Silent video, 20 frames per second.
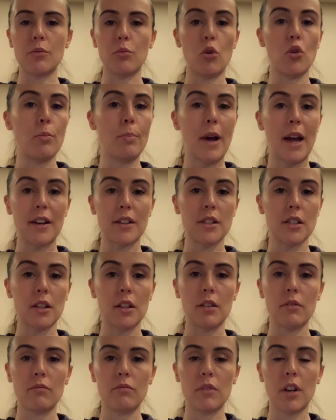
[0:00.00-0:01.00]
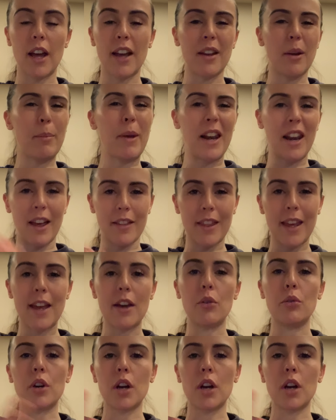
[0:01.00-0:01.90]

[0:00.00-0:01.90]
walk back to a bit like the hill